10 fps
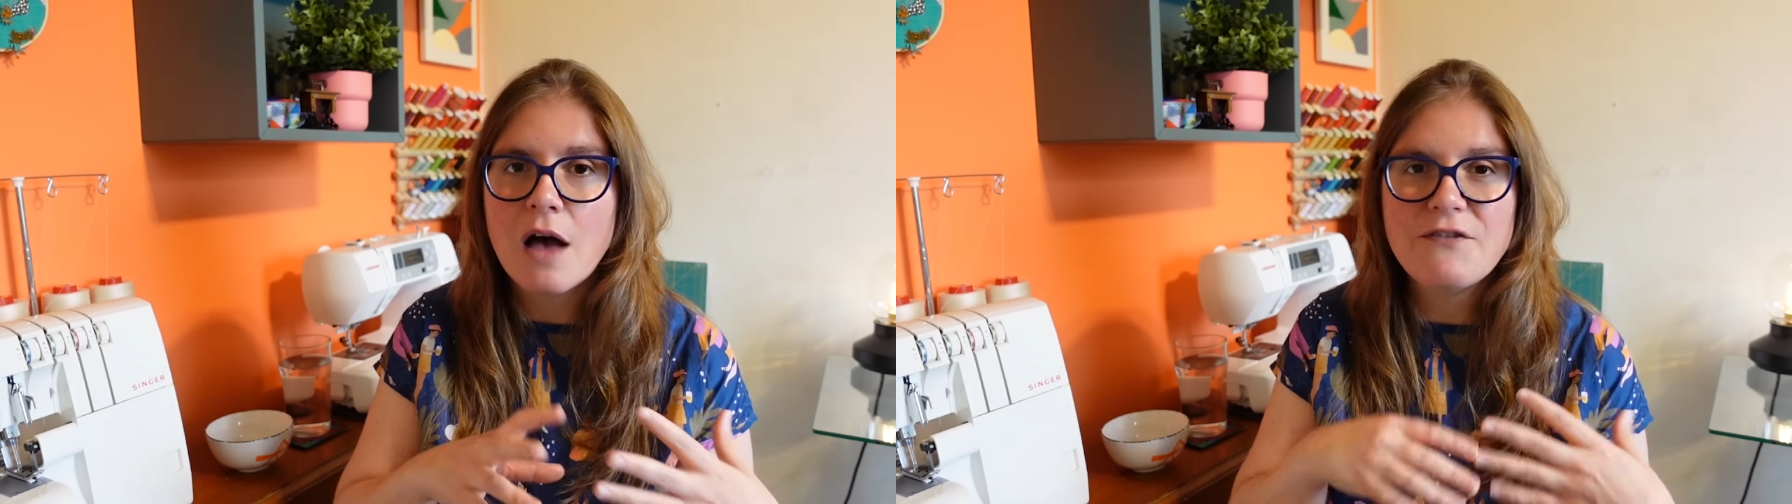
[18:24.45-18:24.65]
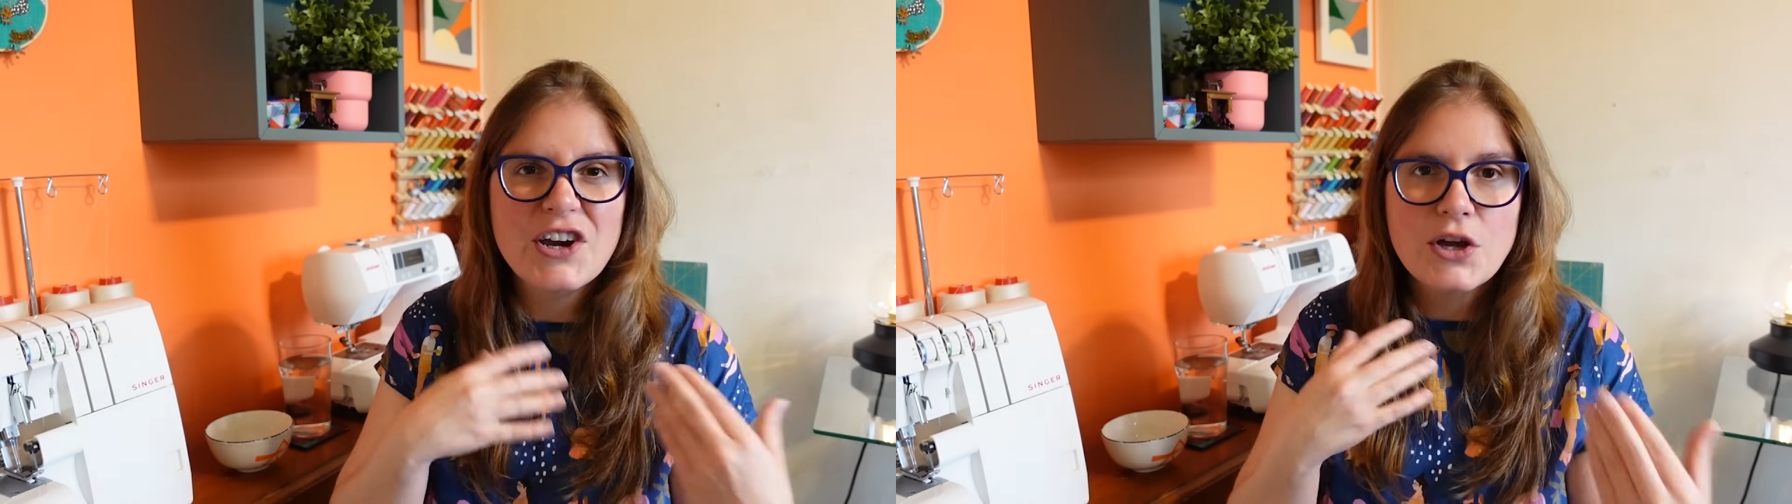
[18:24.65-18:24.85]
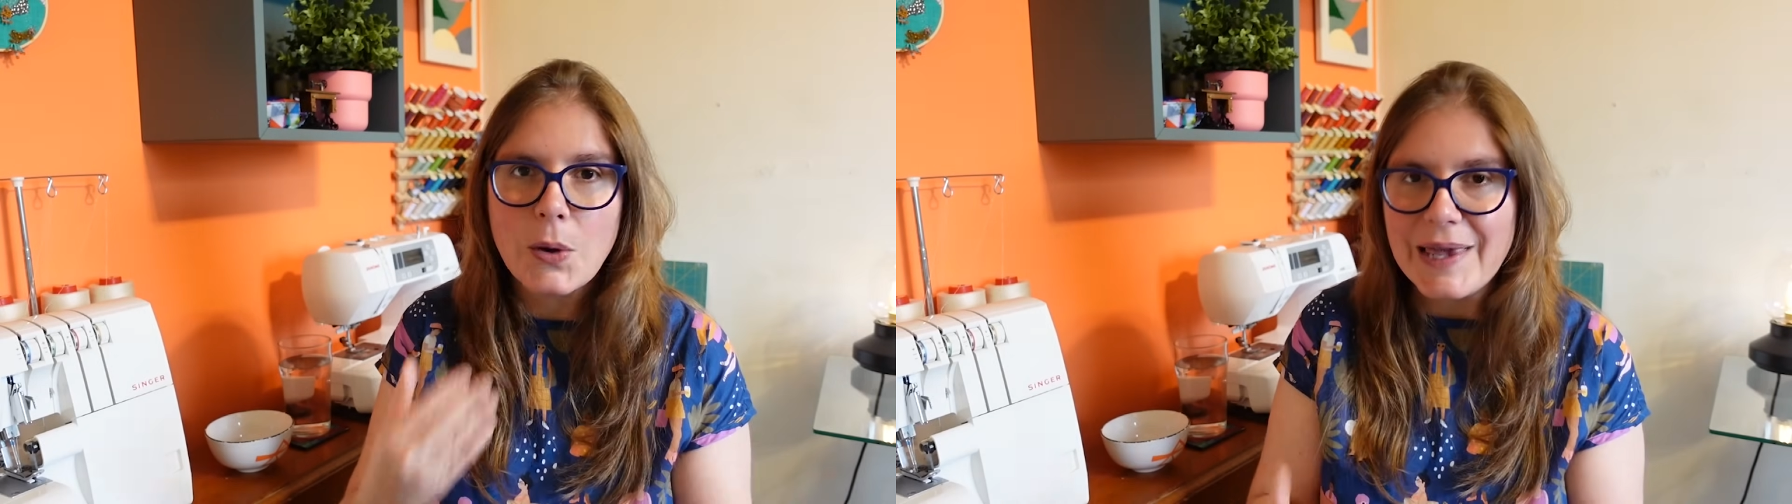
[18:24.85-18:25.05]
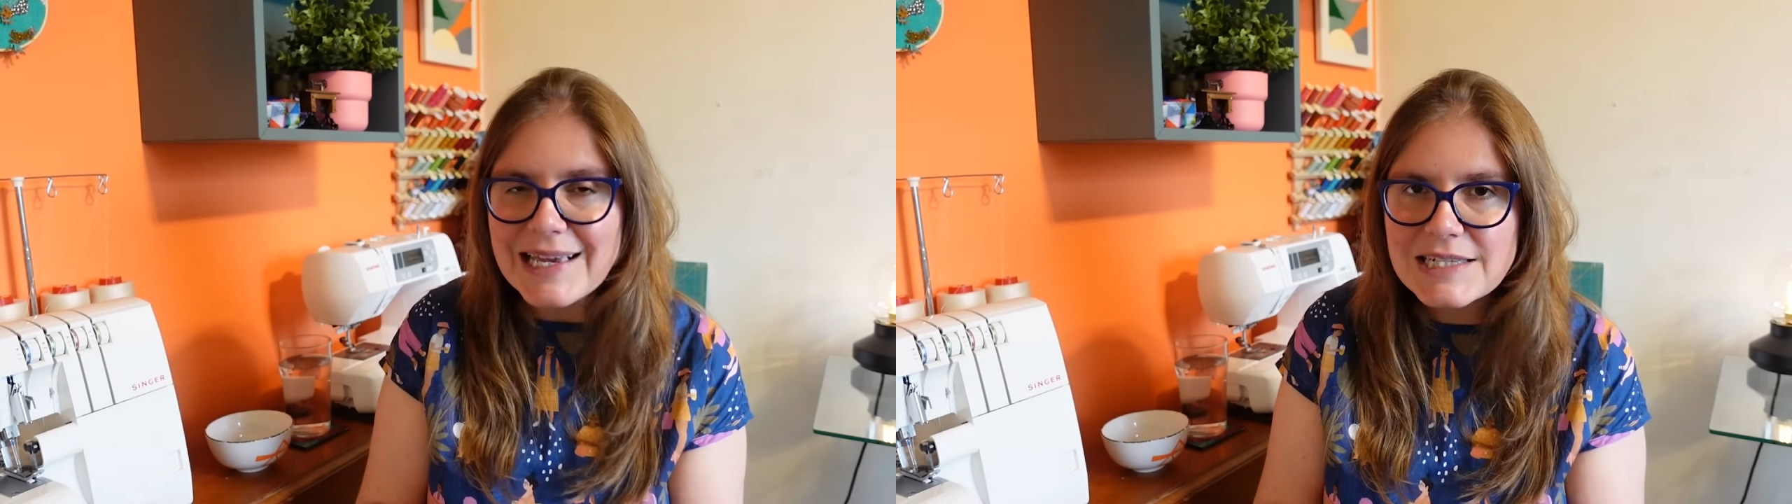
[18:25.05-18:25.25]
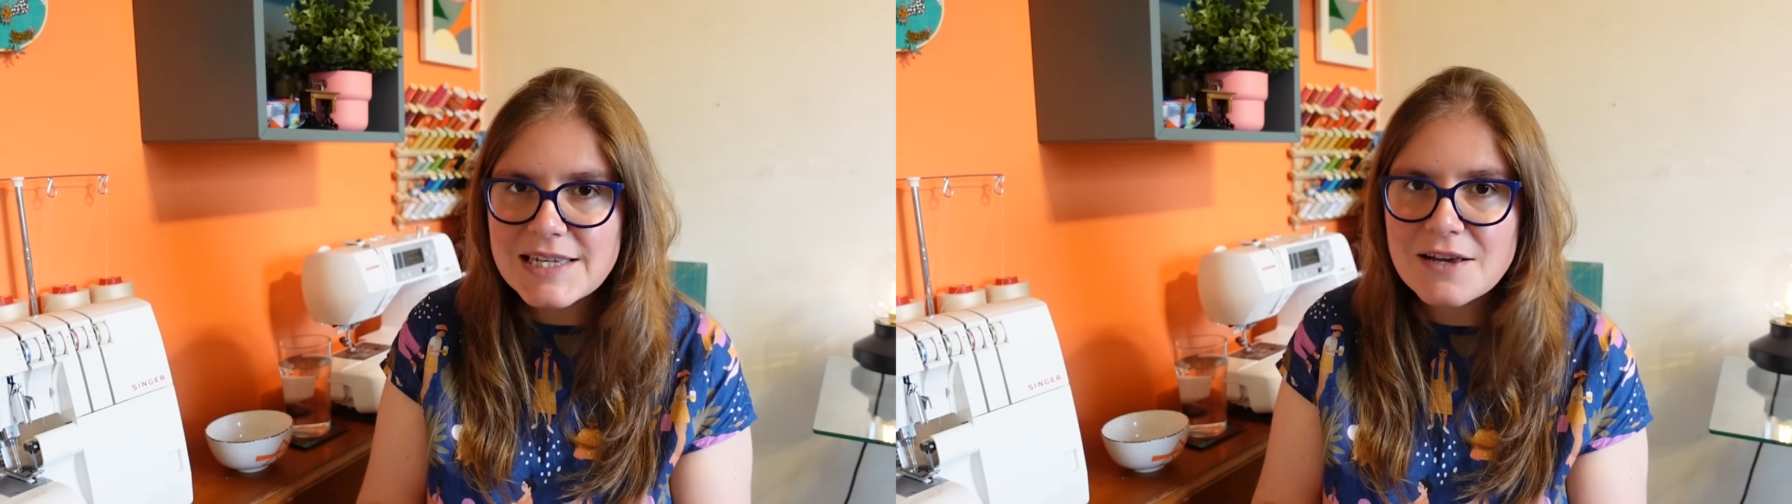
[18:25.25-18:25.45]
very
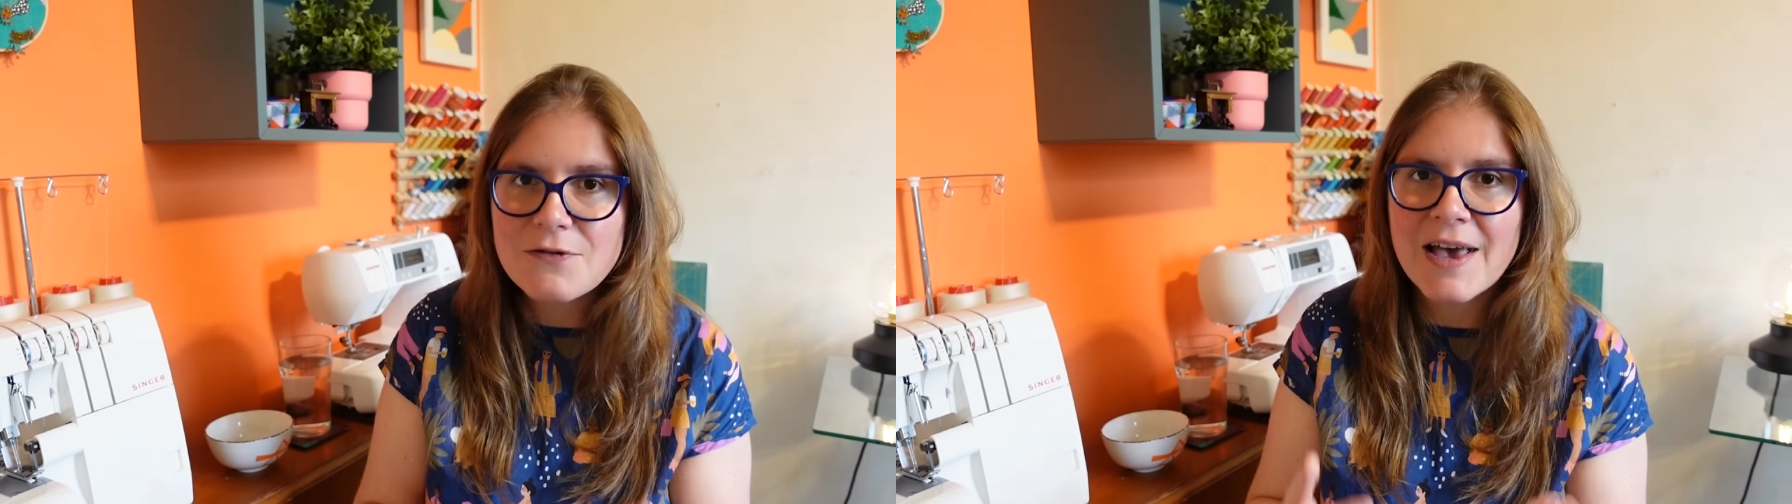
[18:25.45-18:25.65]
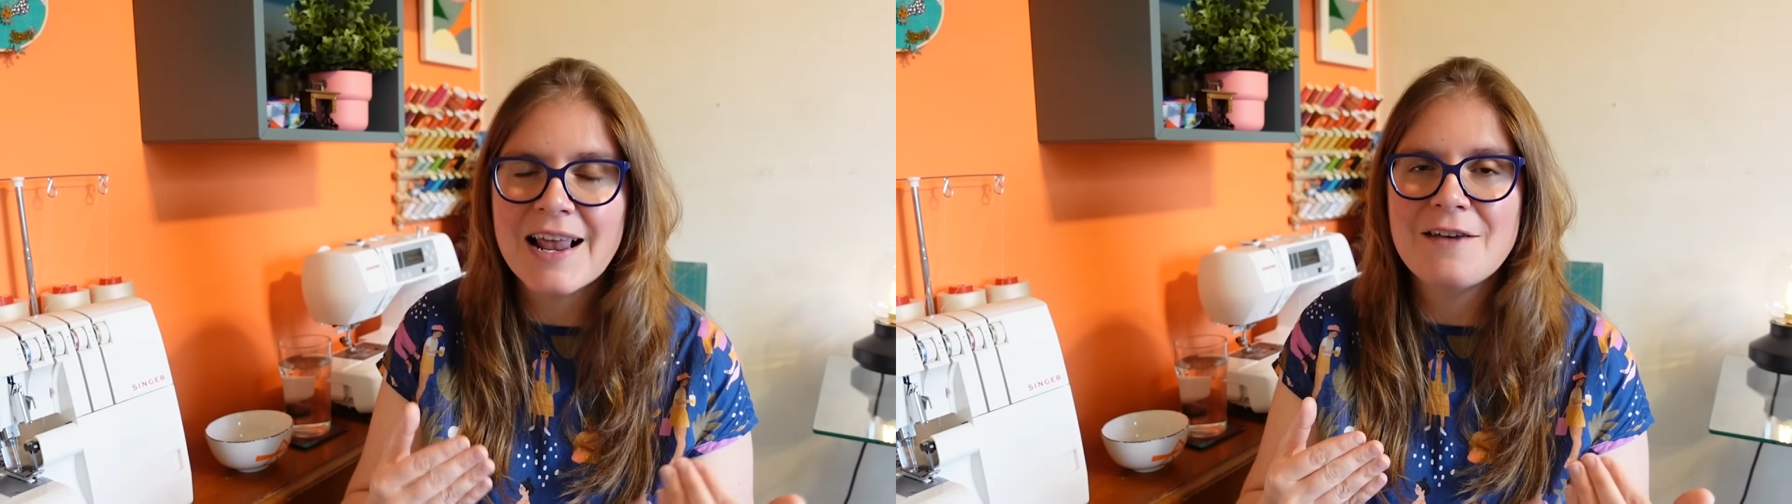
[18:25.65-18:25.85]
cohesive, and